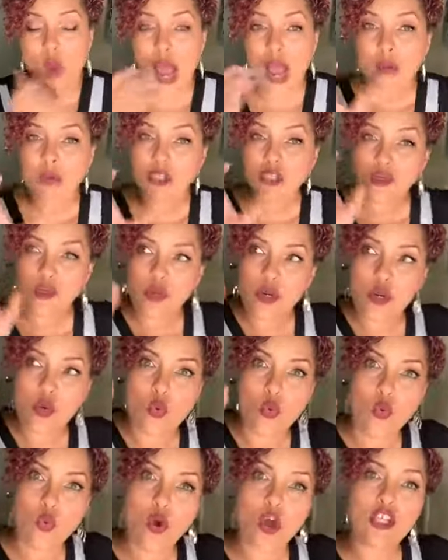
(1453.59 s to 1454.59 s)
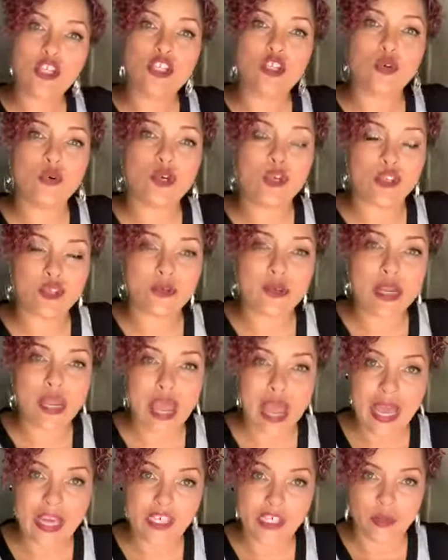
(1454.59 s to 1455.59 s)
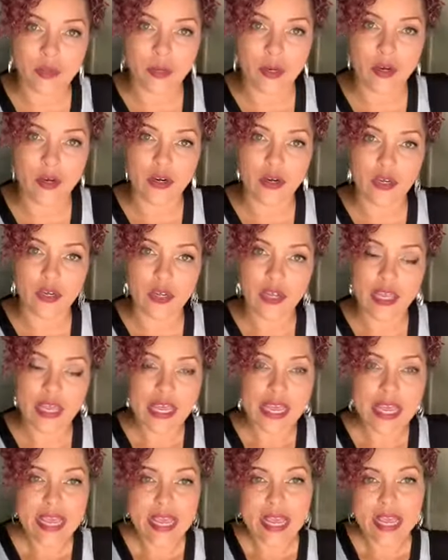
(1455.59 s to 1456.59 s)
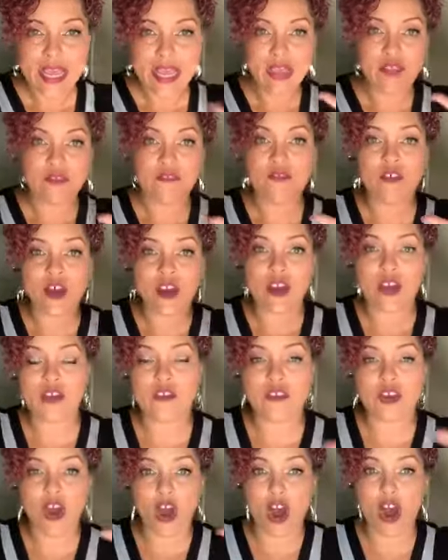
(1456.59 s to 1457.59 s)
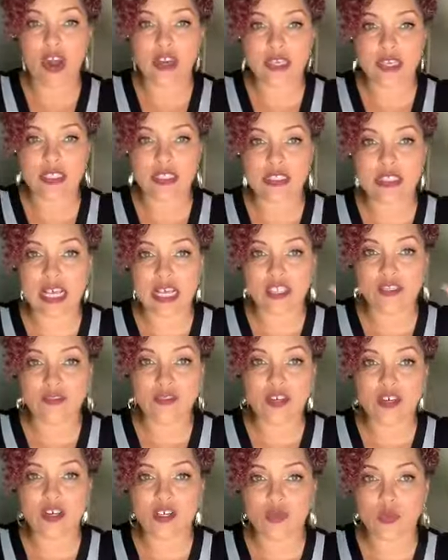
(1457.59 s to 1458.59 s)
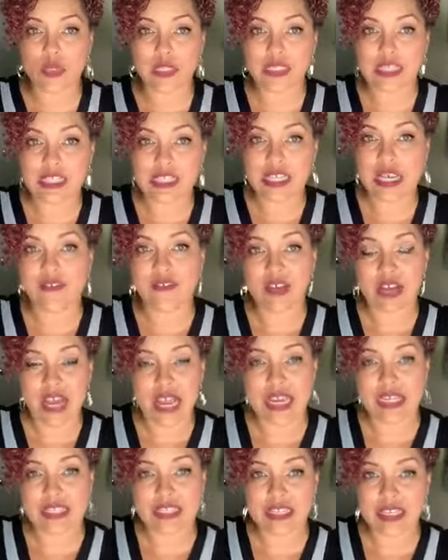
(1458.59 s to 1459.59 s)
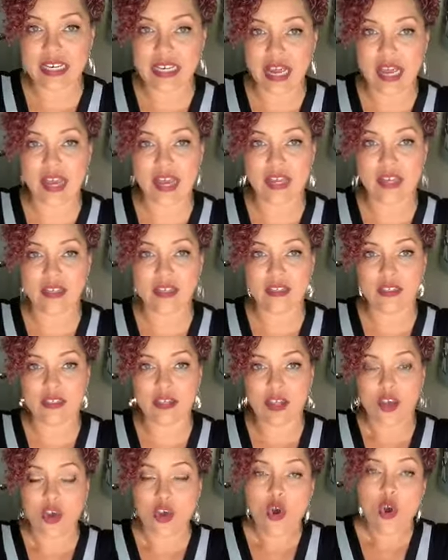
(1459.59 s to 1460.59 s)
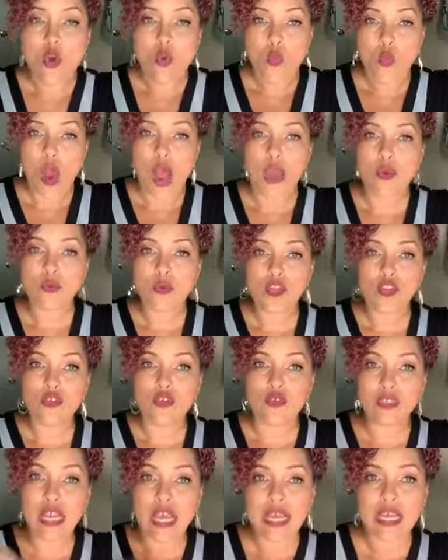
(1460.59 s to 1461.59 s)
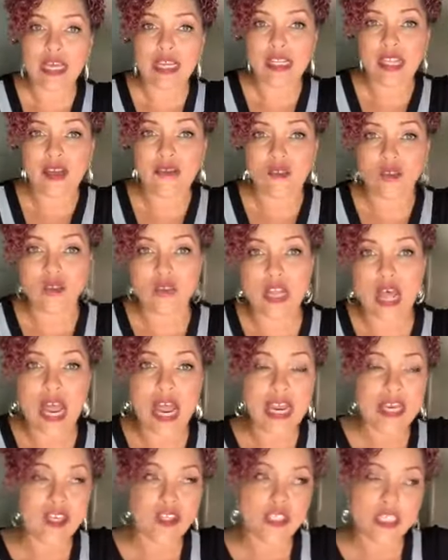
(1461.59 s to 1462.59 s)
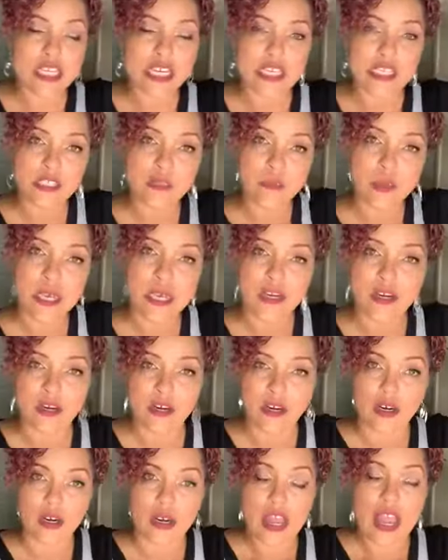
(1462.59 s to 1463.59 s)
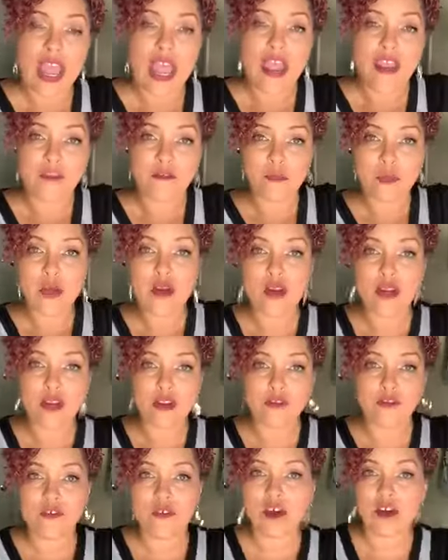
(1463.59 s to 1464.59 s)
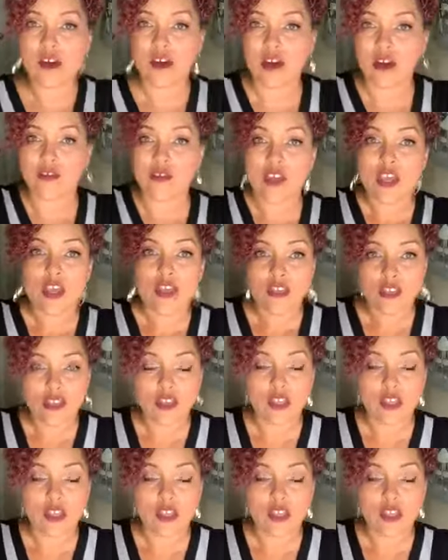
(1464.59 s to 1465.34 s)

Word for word: why would you put a one two or three expert in front of an audience that's filled with seven eights and nines why wouldn't you take a level nine or 10 speaker and put in front of